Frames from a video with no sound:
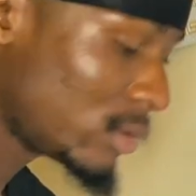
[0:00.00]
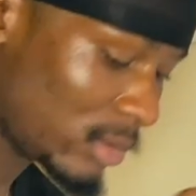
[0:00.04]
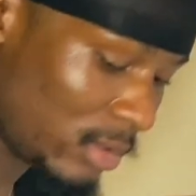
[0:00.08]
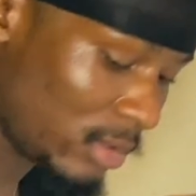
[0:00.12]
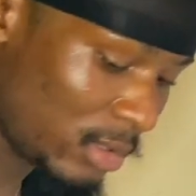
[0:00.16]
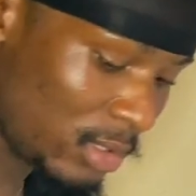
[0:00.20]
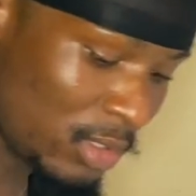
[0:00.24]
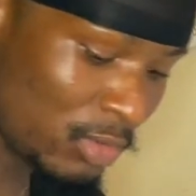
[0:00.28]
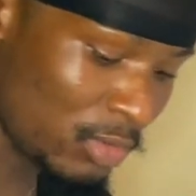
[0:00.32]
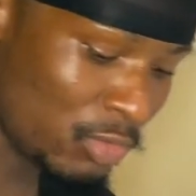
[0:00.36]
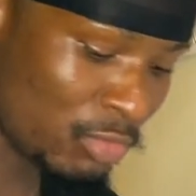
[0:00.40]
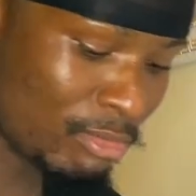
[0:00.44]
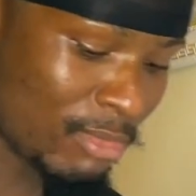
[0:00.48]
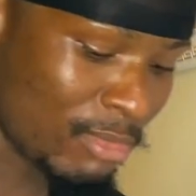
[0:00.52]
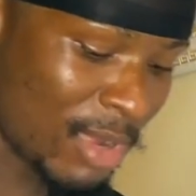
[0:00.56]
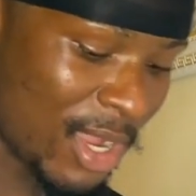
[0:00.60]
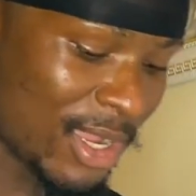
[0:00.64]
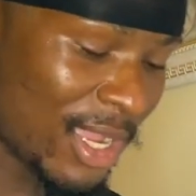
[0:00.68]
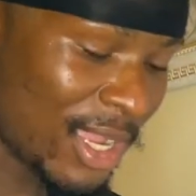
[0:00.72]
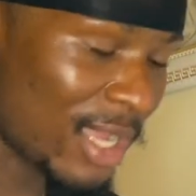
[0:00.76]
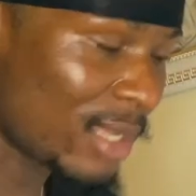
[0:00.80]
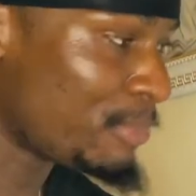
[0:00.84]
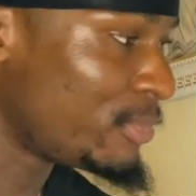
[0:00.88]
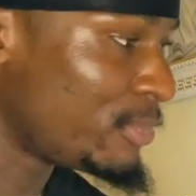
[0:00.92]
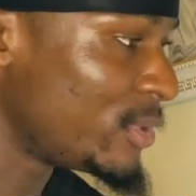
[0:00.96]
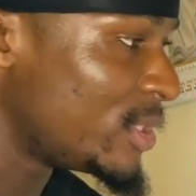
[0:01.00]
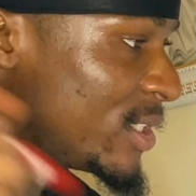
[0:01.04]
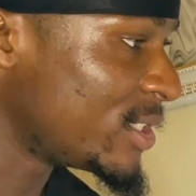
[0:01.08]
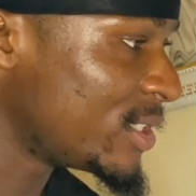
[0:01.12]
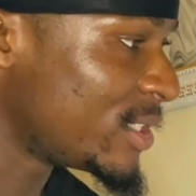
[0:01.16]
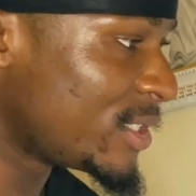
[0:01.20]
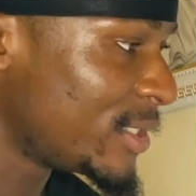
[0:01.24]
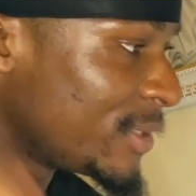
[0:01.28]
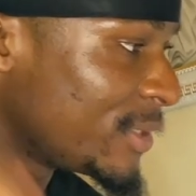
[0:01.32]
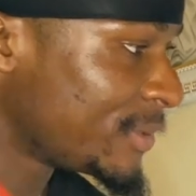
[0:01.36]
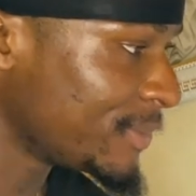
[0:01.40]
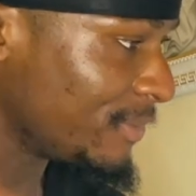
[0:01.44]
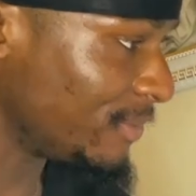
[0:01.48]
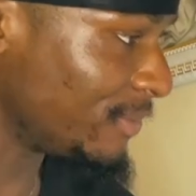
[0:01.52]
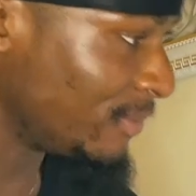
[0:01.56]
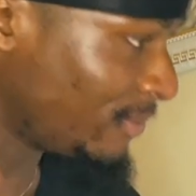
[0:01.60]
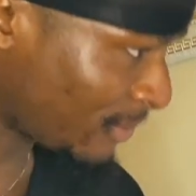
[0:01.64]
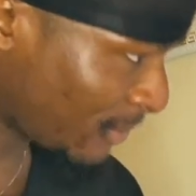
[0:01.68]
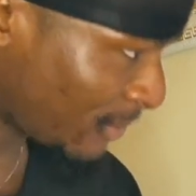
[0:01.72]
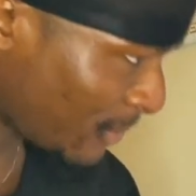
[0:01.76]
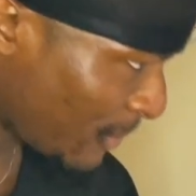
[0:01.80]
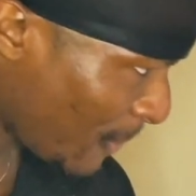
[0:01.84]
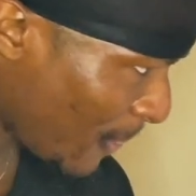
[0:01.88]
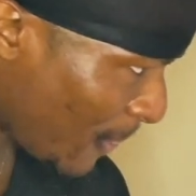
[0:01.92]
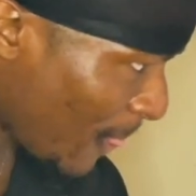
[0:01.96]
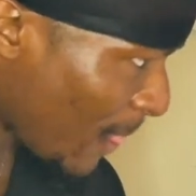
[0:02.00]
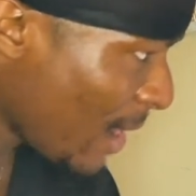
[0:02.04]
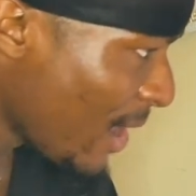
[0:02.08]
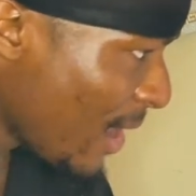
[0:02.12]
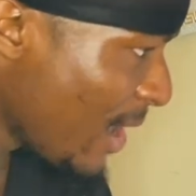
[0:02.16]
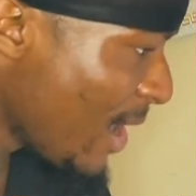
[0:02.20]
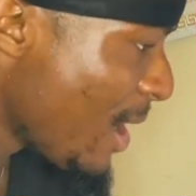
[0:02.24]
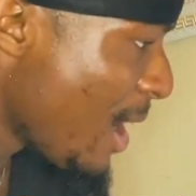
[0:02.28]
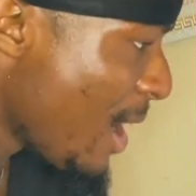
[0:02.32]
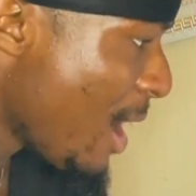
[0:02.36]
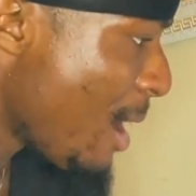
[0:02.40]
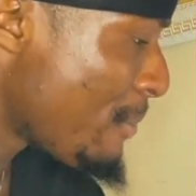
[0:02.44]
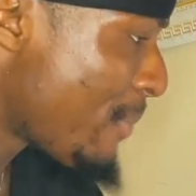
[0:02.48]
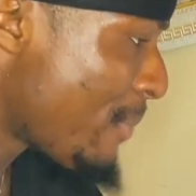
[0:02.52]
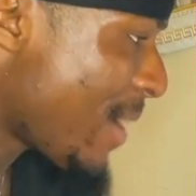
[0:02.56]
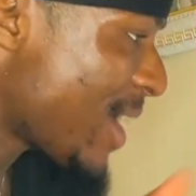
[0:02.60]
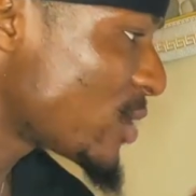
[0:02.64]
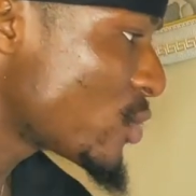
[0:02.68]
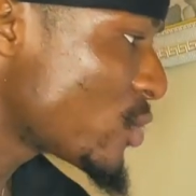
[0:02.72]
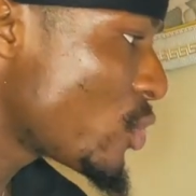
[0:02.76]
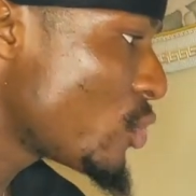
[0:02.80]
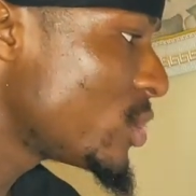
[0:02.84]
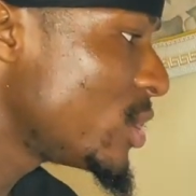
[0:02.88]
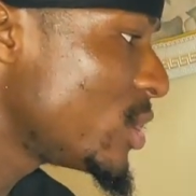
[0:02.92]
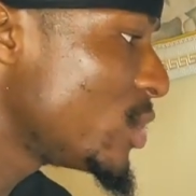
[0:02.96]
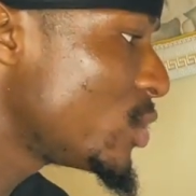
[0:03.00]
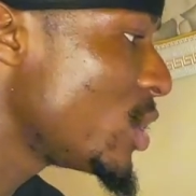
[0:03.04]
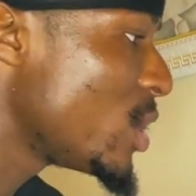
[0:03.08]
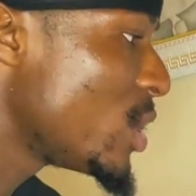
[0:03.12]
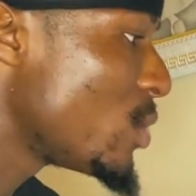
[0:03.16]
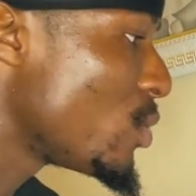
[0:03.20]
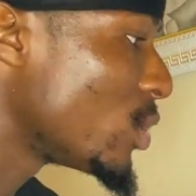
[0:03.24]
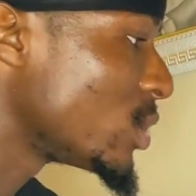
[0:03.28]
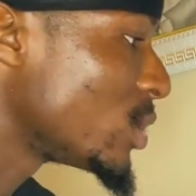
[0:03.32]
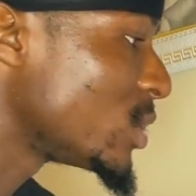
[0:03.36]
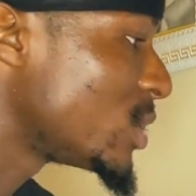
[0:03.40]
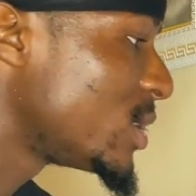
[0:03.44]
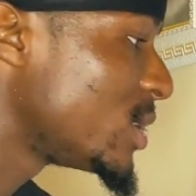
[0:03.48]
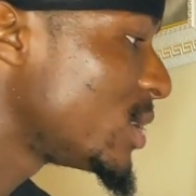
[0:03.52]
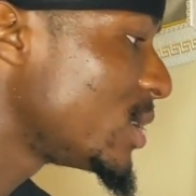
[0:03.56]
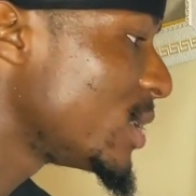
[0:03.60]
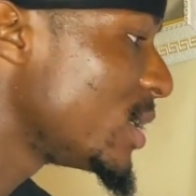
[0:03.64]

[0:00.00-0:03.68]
Hey, marker, please. Price goes into a what?